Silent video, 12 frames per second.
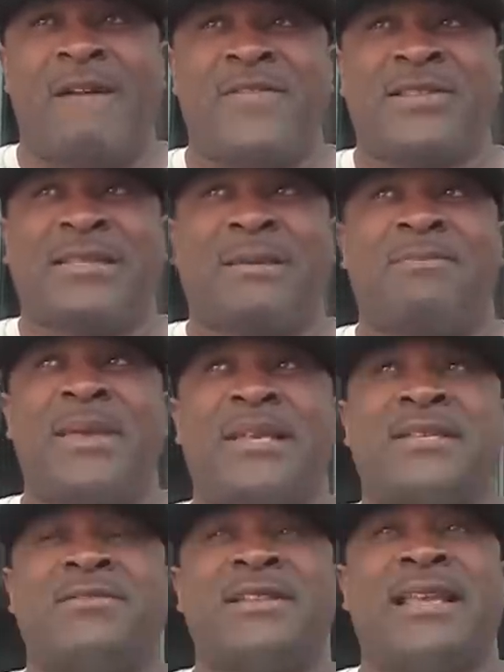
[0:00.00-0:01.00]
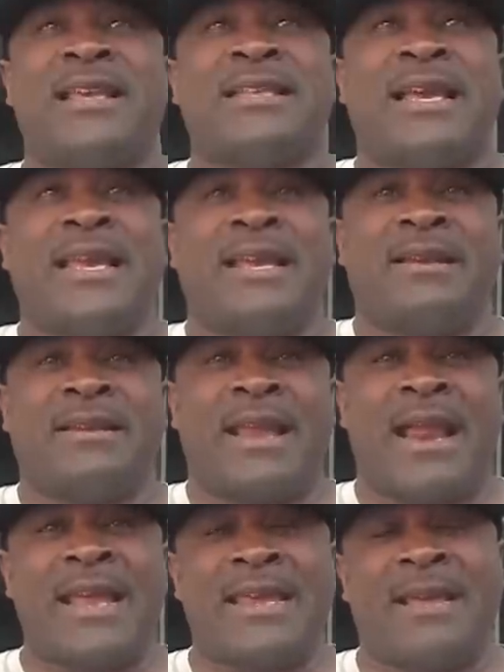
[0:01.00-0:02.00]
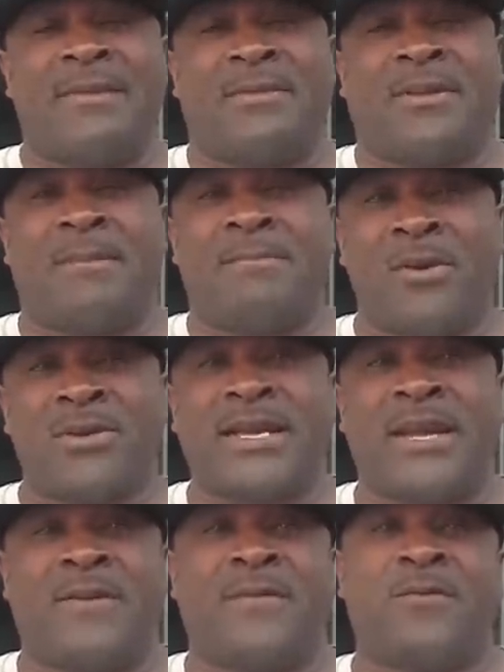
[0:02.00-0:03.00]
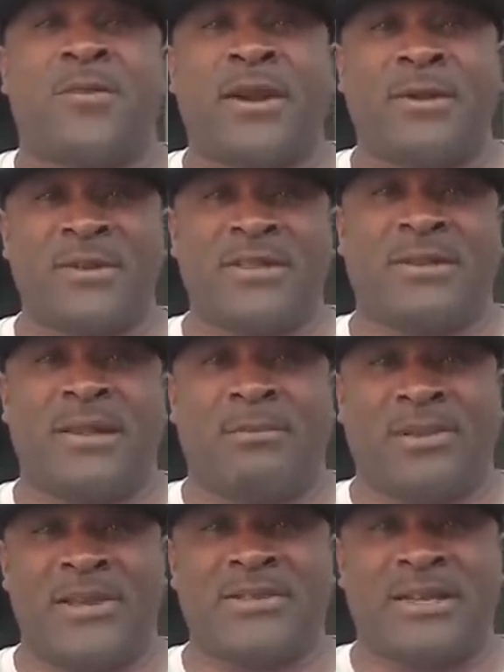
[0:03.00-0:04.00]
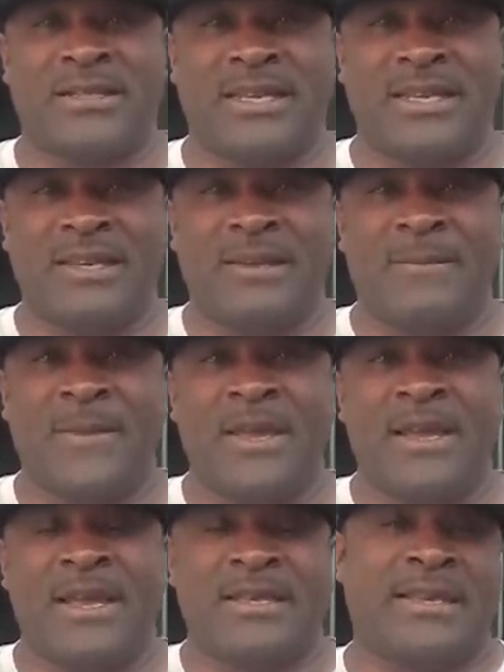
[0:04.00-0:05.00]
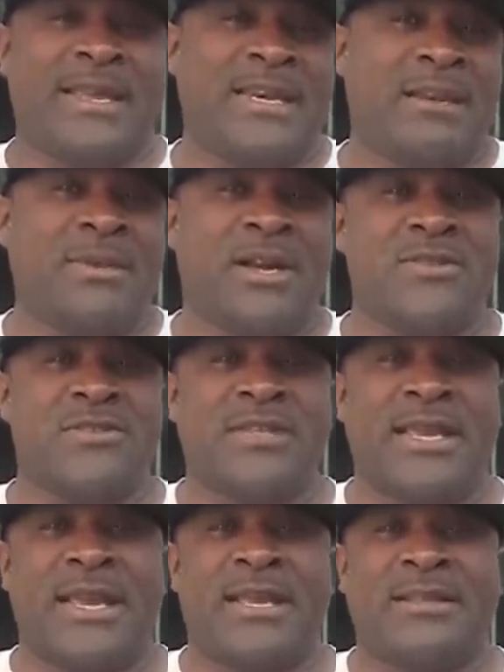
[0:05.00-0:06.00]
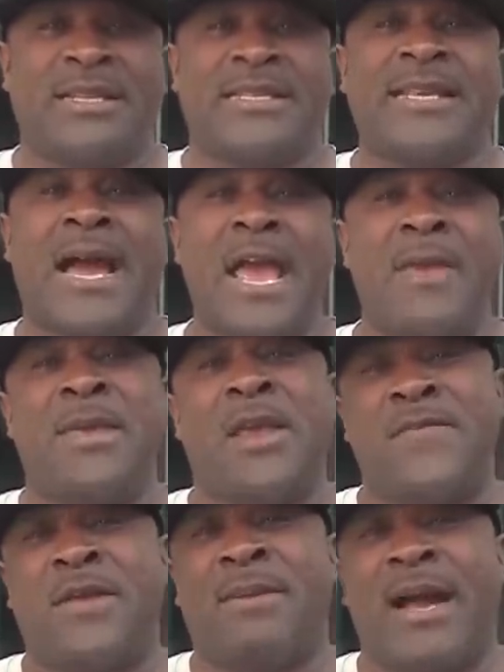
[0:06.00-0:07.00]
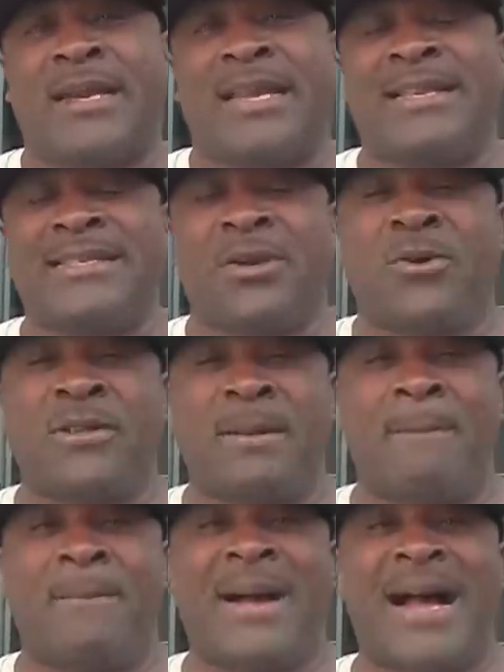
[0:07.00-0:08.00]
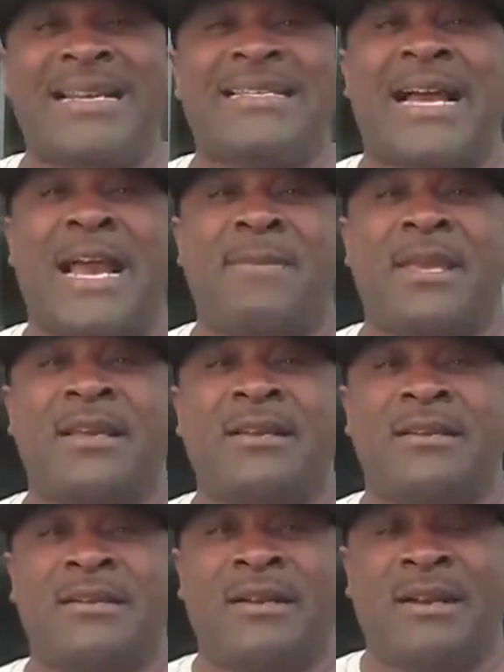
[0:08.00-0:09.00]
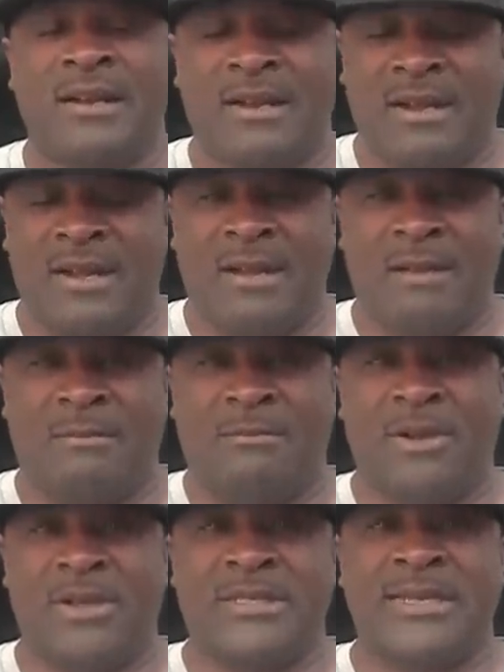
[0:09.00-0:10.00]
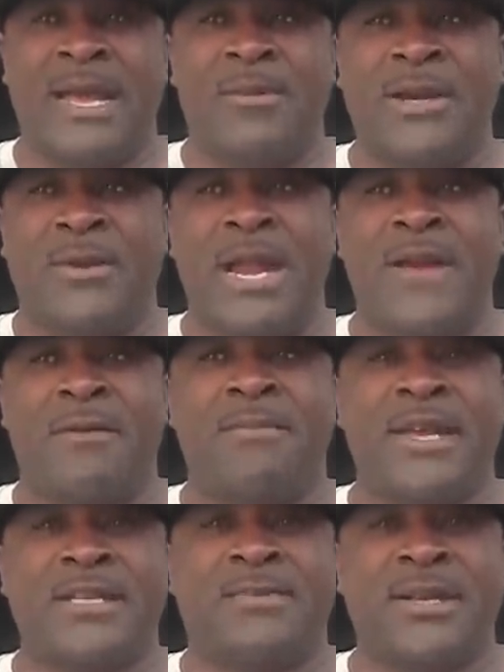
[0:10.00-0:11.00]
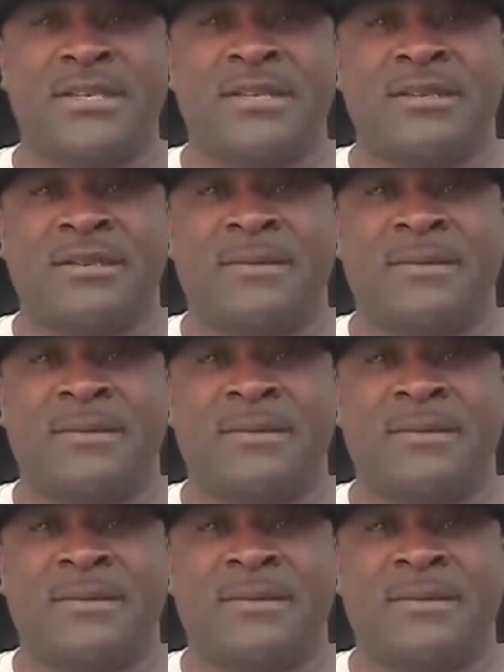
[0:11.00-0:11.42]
I feel like the biggest three things that I get the most out of working with players on the team is getting them to understand the timing of their body. I like to call it body timing, because now we don't have a pitching.